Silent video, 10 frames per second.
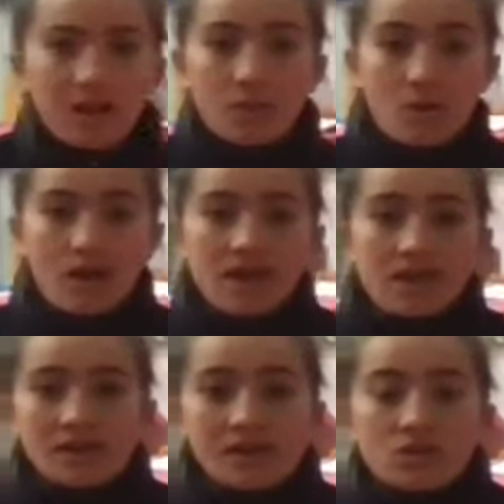
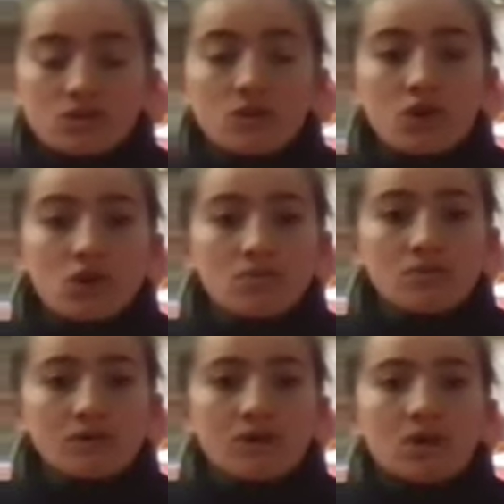3, 2,
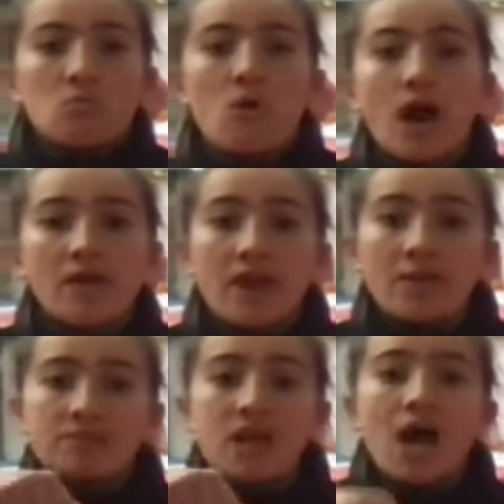1.
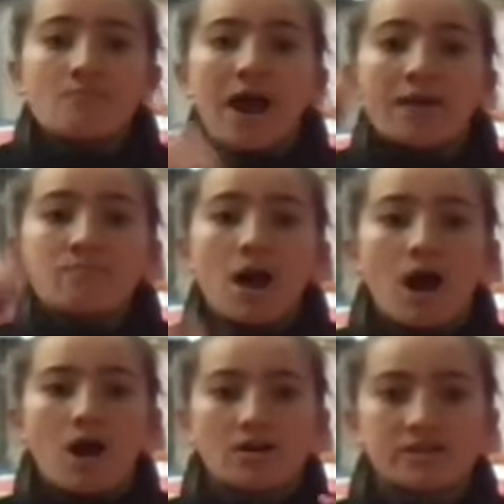Hips up and
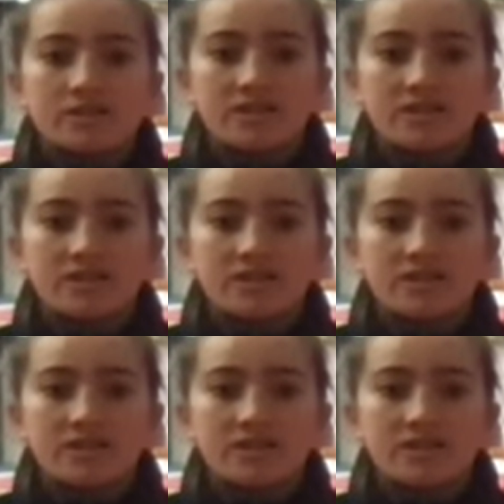march.